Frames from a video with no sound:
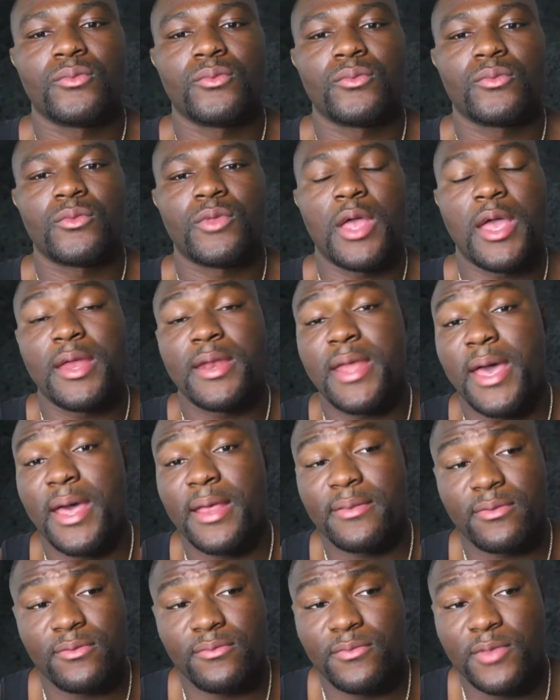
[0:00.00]
and
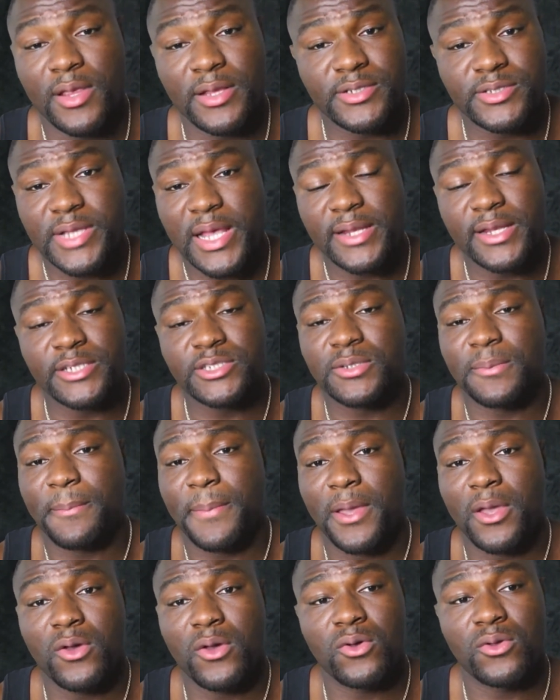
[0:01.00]
that doesn't
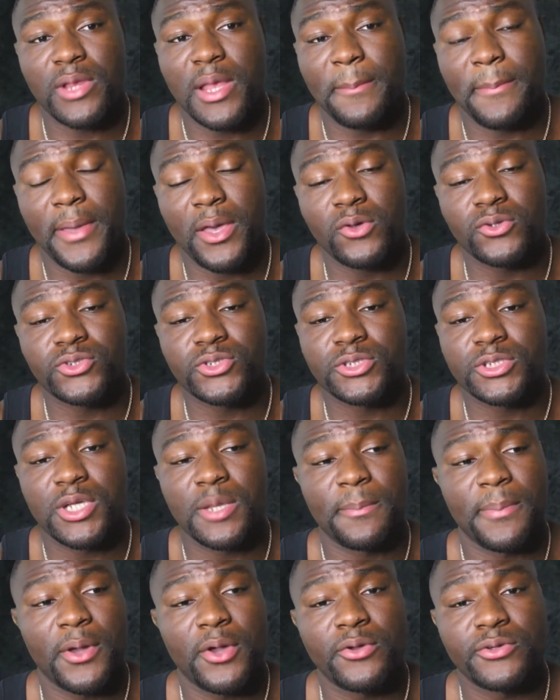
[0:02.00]
pales in
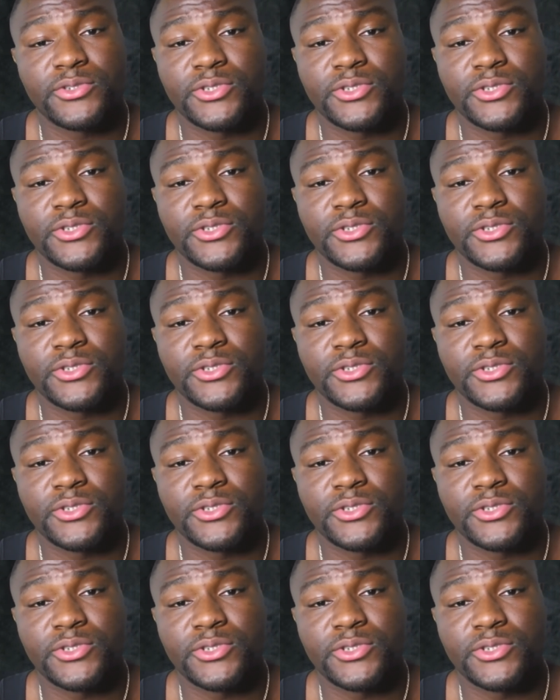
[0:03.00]
comparison